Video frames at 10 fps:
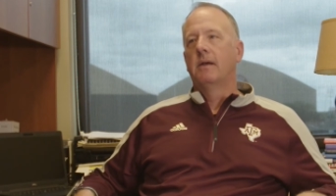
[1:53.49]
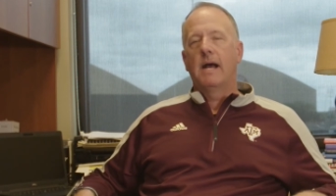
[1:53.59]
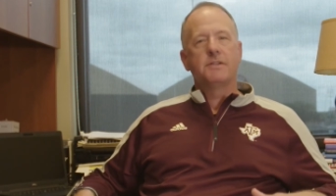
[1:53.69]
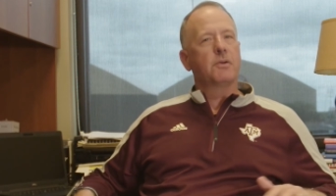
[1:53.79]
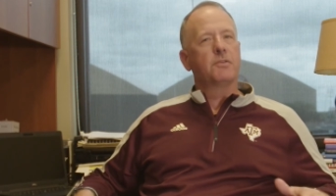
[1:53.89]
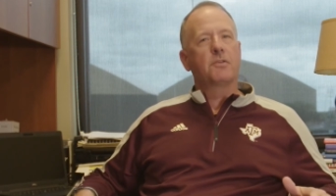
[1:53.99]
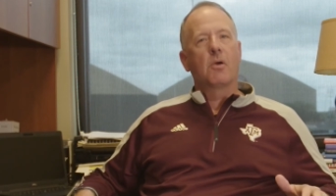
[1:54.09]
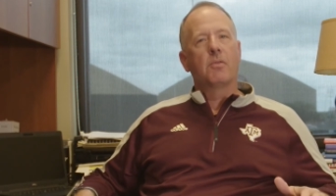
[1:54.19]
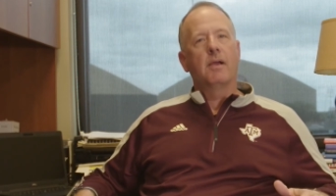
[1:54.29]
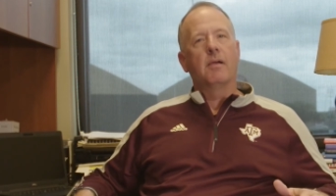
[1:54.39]
I chose to
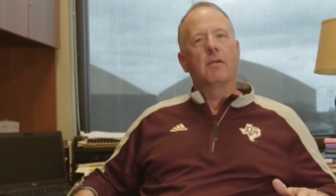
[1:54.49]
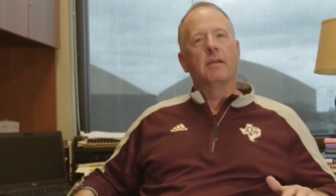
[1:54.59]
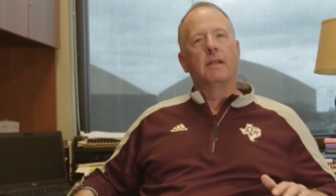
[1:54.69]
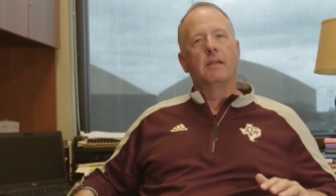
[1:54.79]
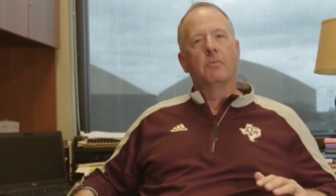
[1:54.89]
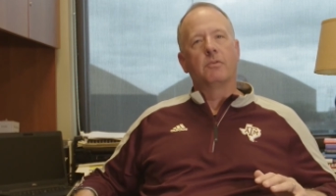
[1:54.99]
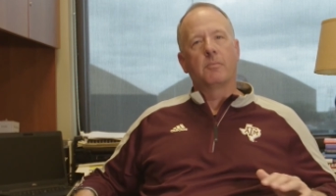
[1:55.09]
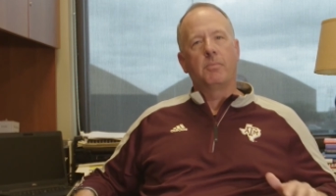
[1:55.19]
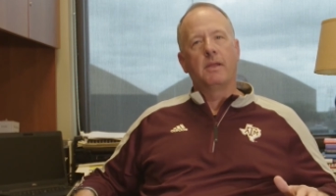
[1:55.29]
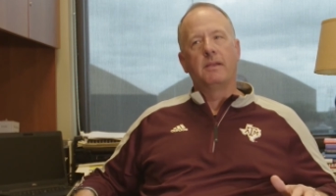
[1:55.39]
go there, and it was
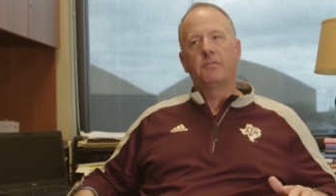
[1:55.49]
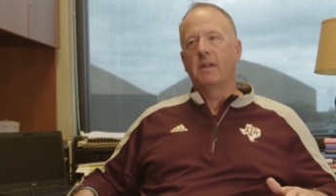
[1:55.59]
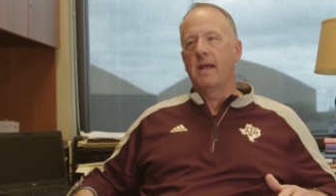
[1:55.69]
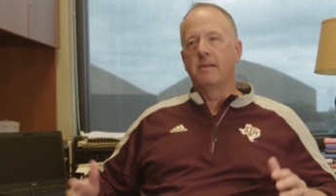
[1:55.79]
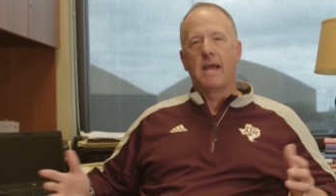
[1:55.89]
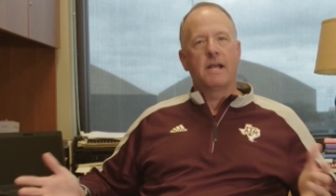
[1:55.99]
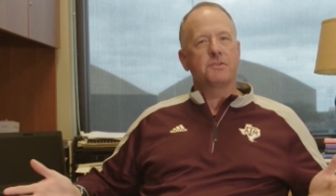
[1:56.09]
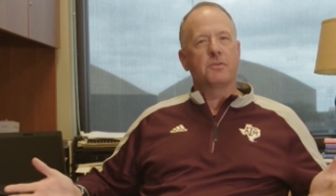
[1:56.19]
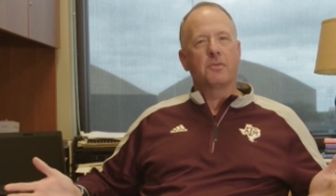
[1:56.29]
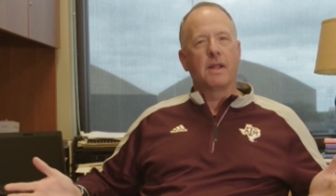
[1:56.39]
a place that had
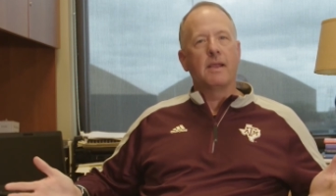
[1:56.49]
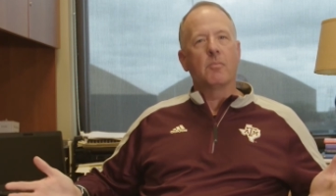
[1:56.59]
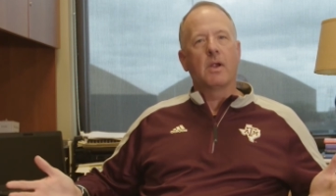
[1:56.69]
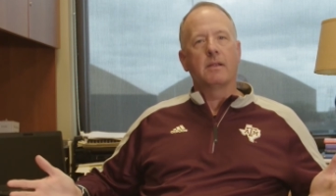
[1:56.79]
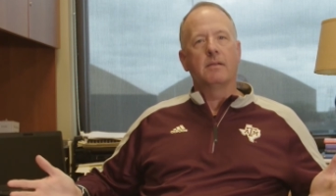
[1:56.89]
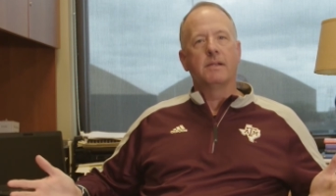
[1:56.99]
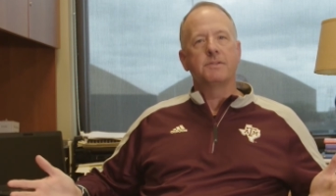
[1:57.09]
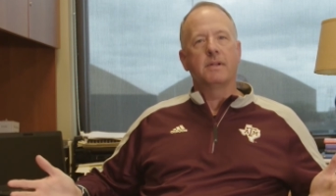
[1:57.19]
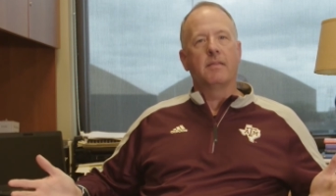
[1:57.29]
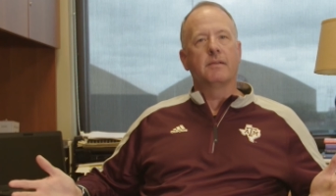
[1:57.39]
national name
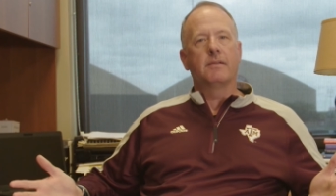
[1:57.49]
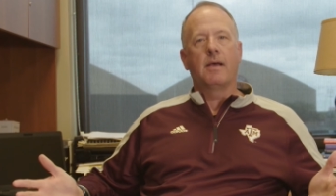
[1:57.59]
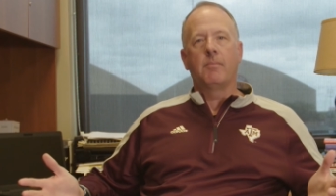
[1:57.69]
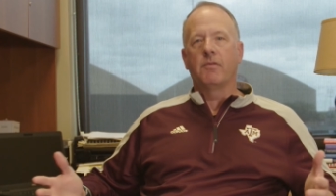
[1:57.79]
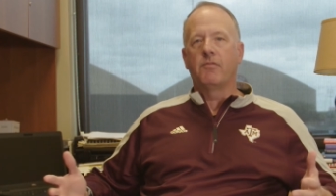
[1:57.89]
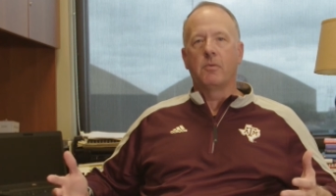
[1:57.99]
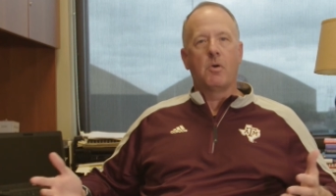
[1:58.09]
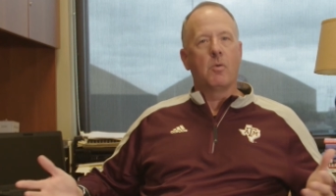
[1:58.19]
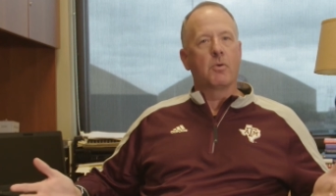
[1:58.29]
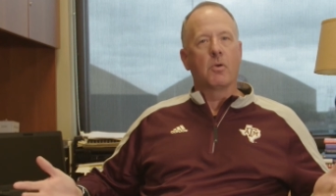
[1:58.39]
recognition at the time. The
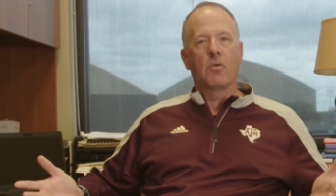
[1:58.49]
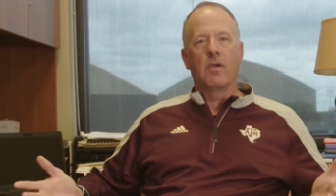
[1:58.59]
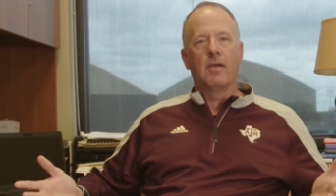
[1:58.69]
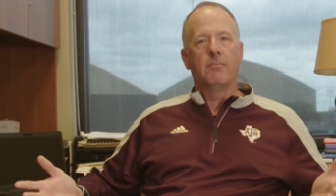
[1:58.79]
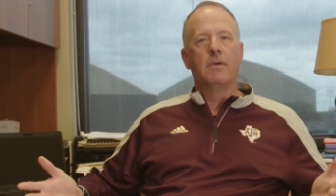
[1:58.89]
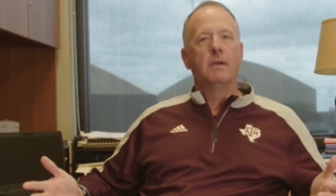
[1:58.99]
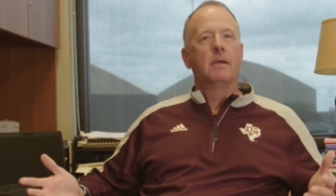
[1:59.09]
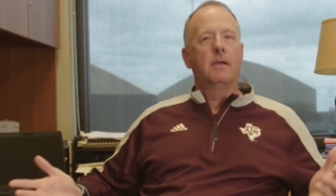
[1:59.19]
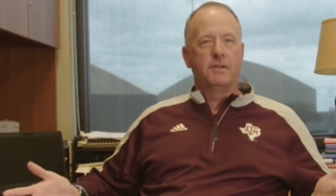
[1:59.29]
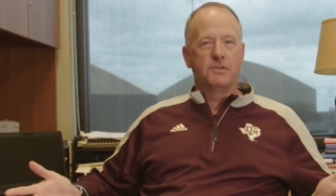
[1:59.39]
football program
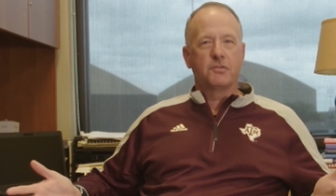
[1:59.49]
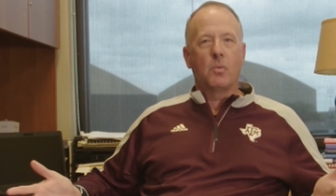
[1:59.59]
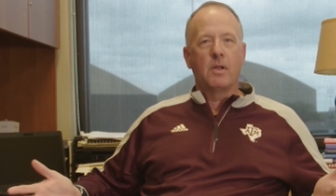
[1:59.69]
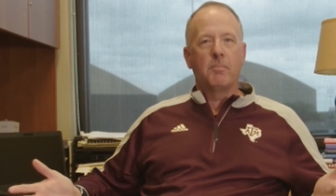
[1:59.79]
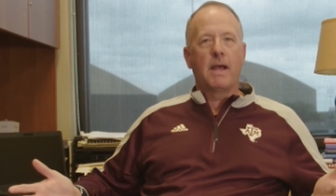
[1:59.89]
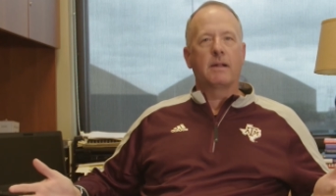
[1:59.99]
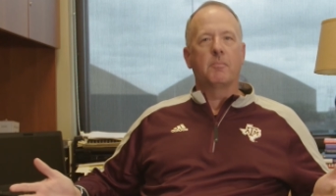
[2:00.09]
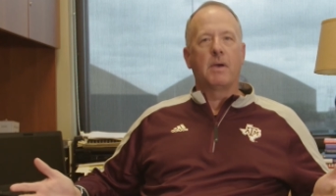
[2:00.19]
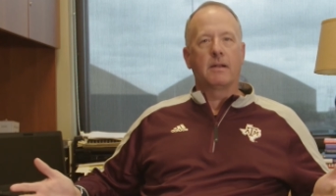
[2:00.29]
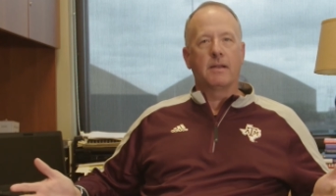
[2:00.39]
had just won
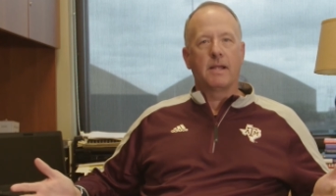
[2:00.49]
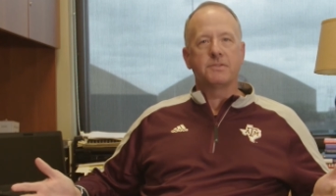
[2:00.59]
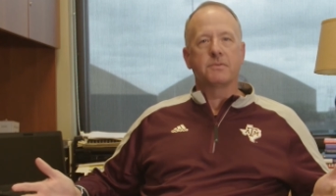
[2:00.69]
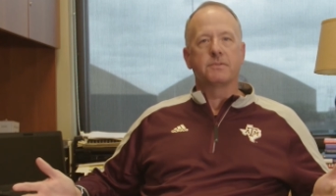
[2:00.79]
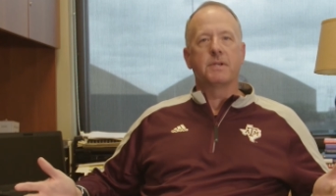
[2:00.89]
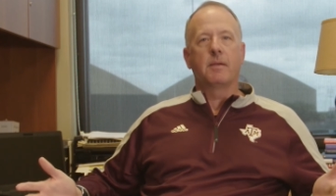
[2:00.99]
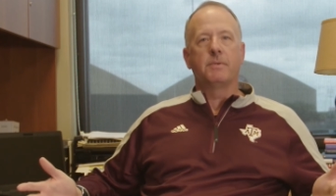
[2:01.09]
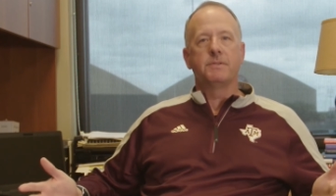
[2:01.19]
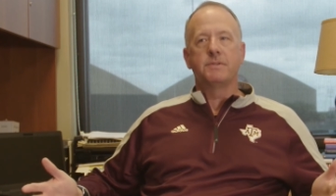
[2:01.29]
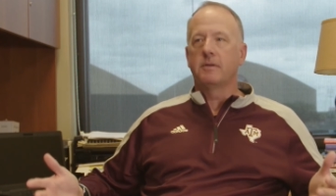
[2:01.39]
back-to-back national
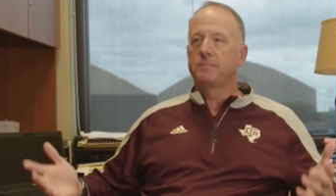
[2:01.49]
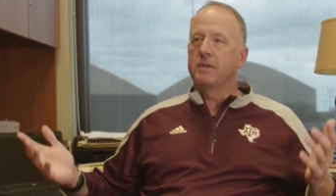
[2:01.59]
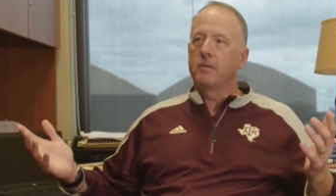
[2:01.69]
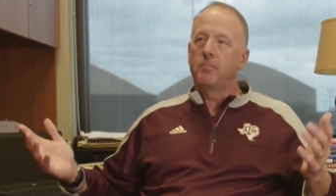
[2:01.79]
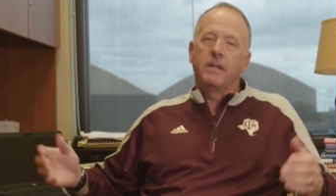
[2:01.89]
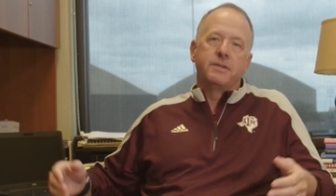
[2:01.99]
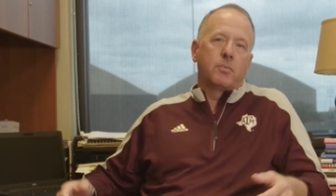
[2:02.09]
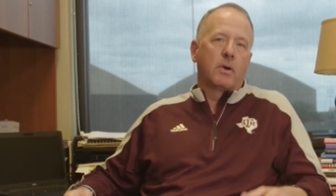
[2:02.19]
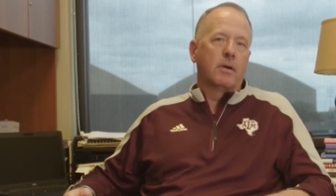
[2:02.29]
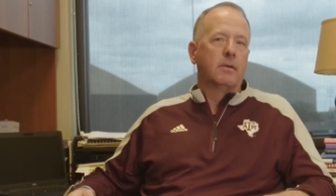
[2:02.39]
championships, and a place
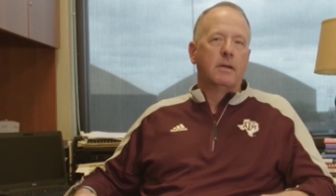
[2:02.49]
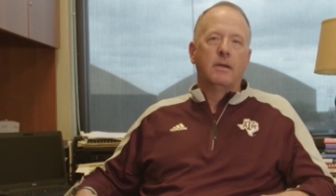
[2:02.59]
where